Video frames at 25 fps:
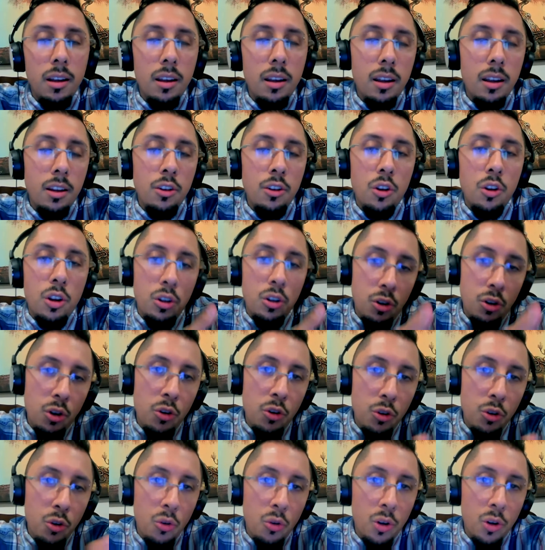in
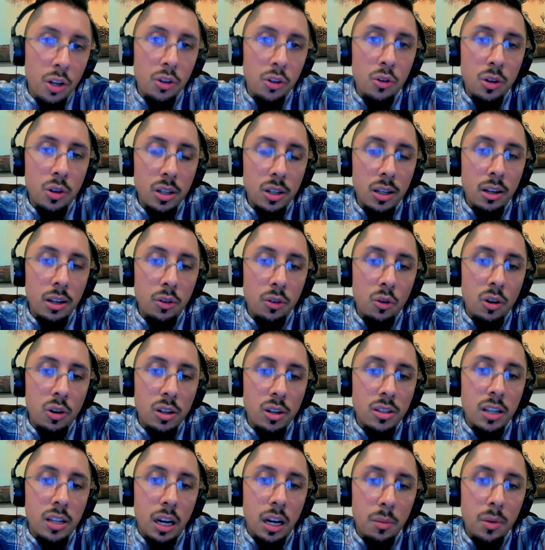your
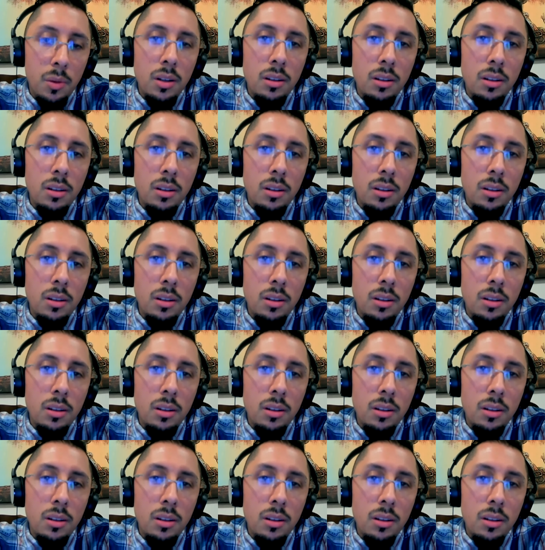assignment.